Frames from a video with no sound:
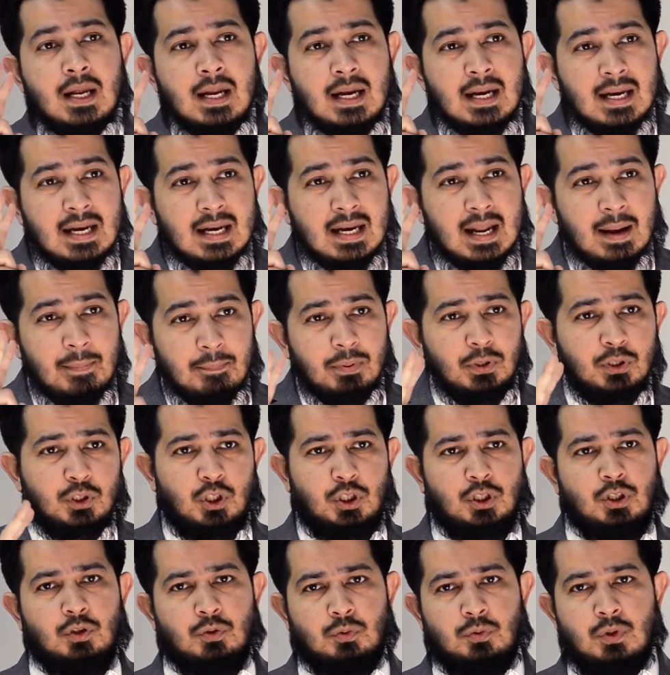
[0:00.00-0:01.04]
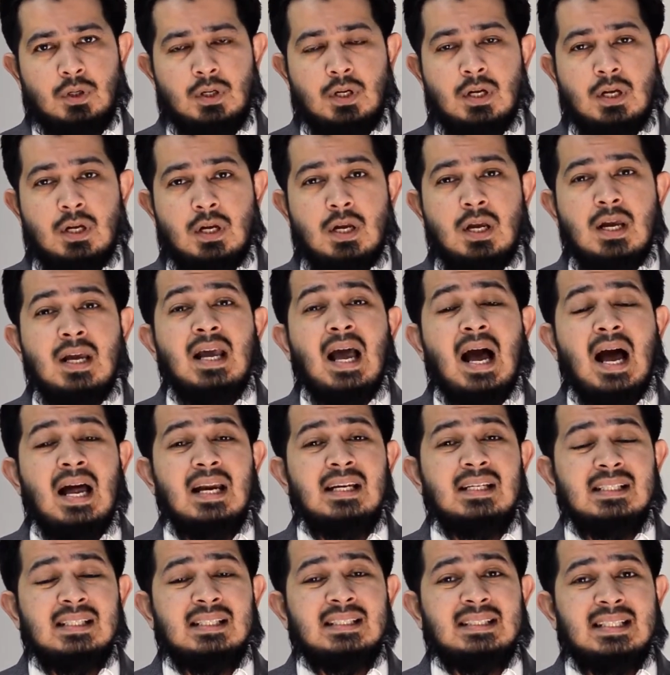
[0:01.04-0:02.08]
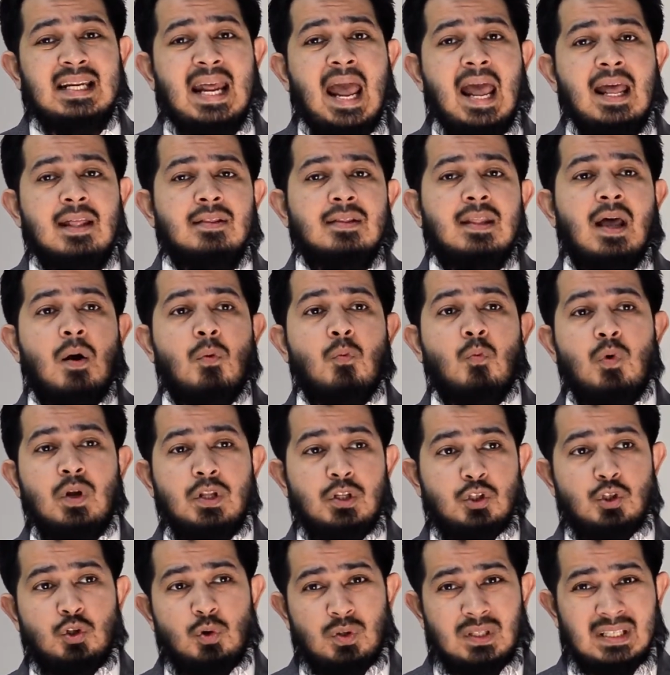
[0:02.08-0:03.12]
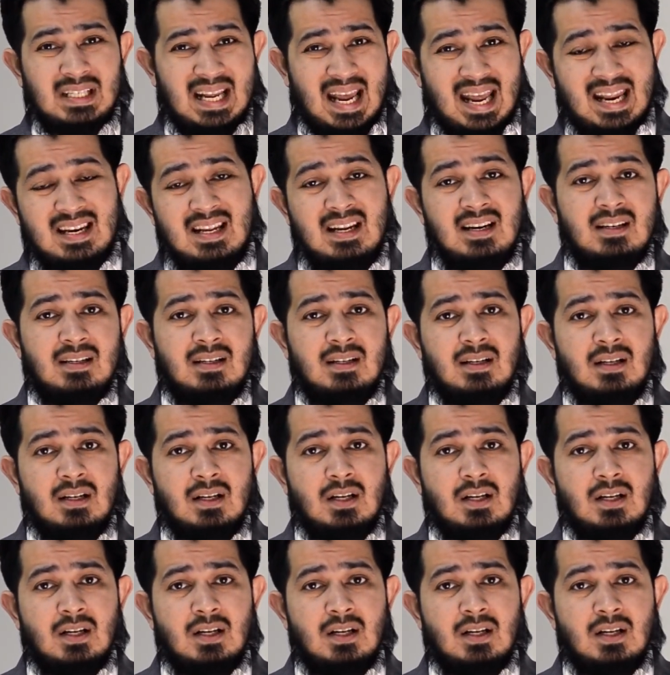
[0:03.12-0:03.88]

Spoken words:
Number two, understand that with your tenant